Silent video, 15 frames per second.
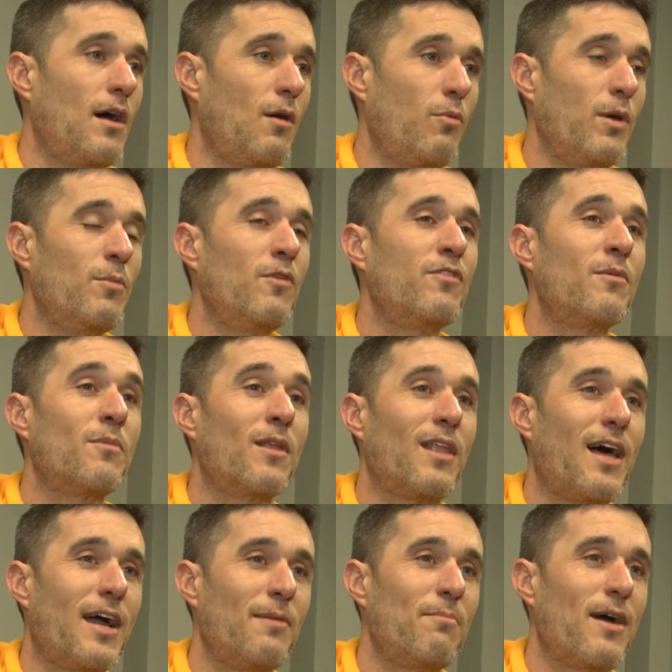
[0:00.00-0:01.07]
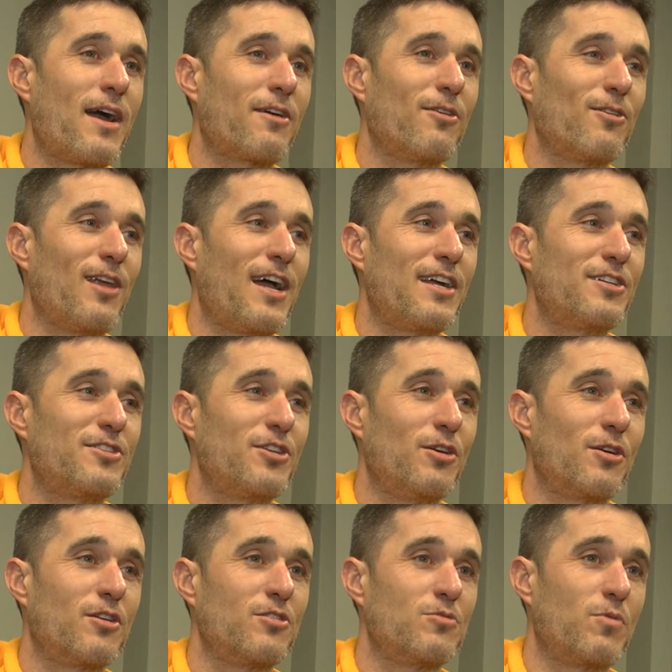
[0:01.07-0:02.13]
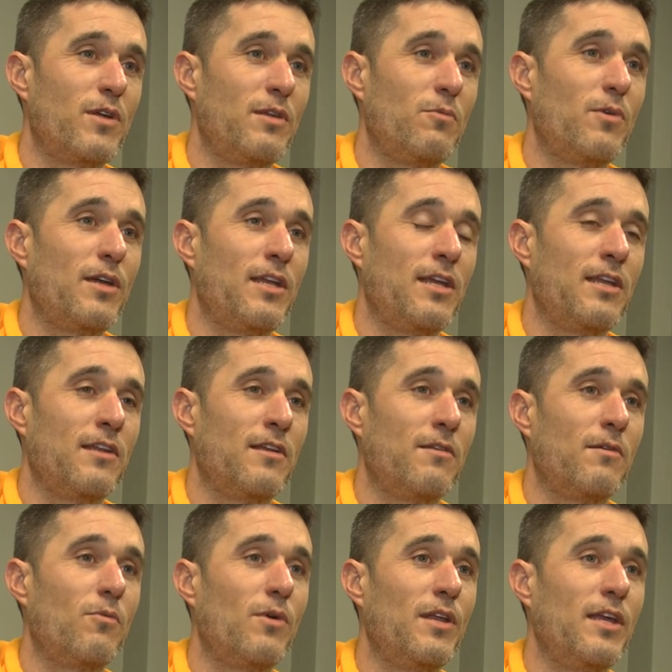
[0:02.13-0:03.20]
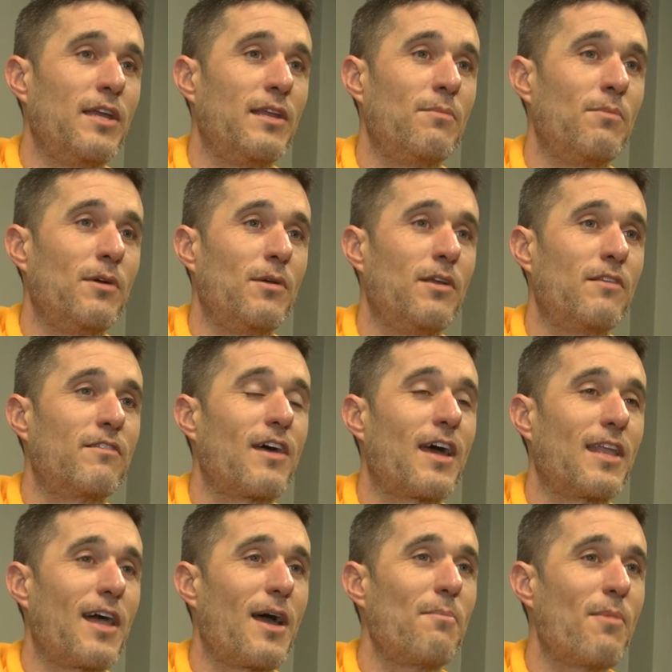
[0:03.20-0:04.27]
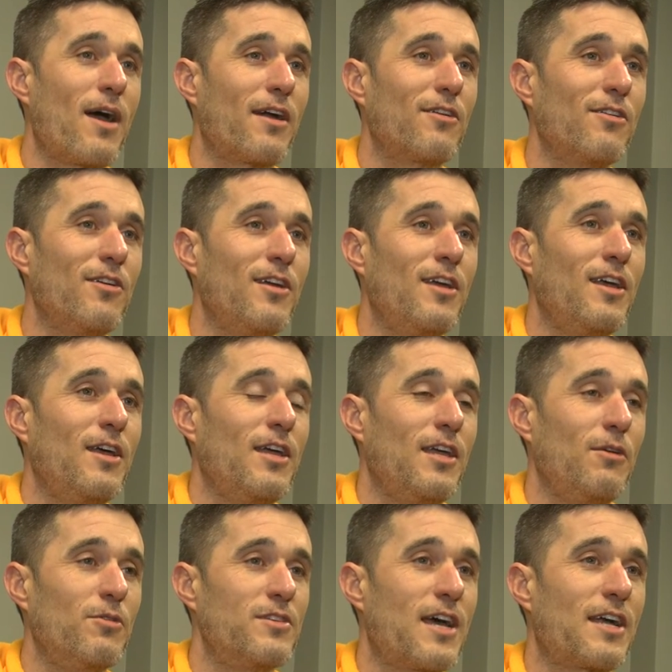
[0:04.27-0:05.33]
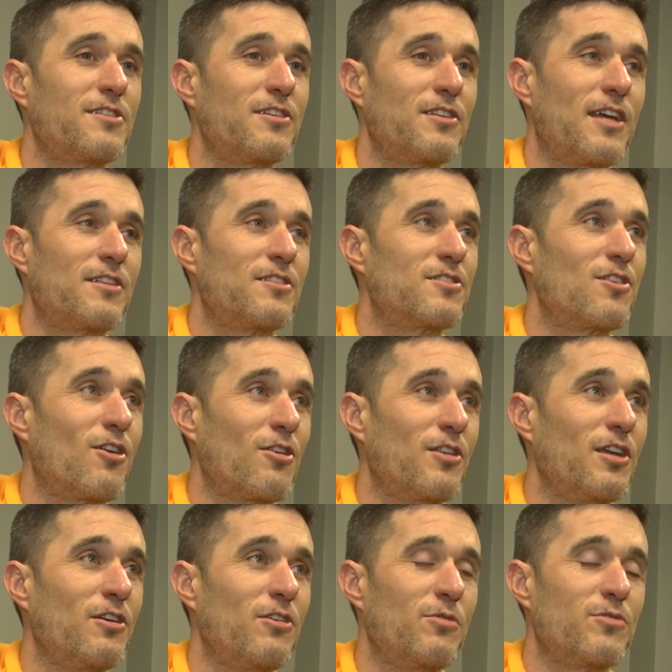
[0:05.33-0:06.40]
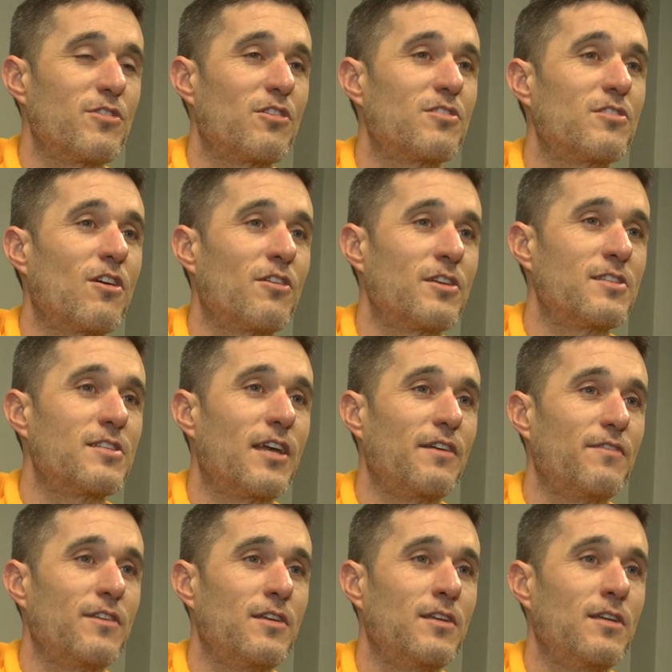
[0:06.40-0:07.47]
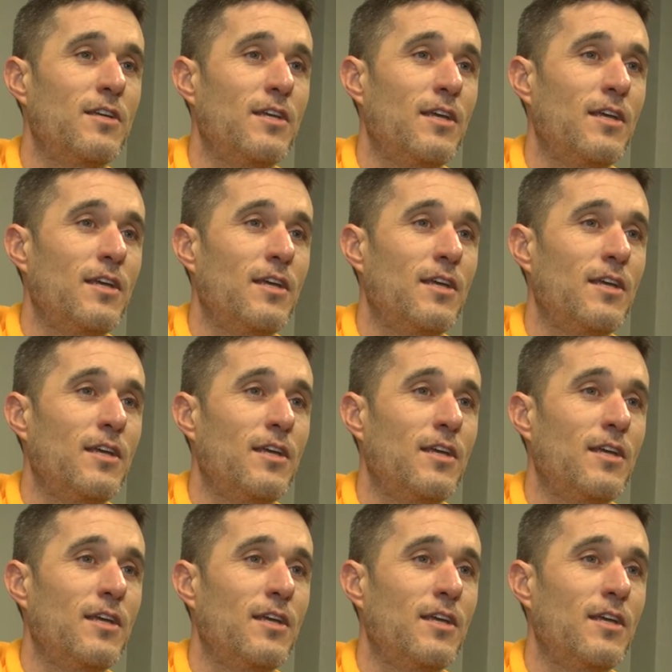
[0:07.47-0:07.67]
We moved him to linebacker last year because we needed inside linebacker. He was actually at the start of the year, he was our starting safety.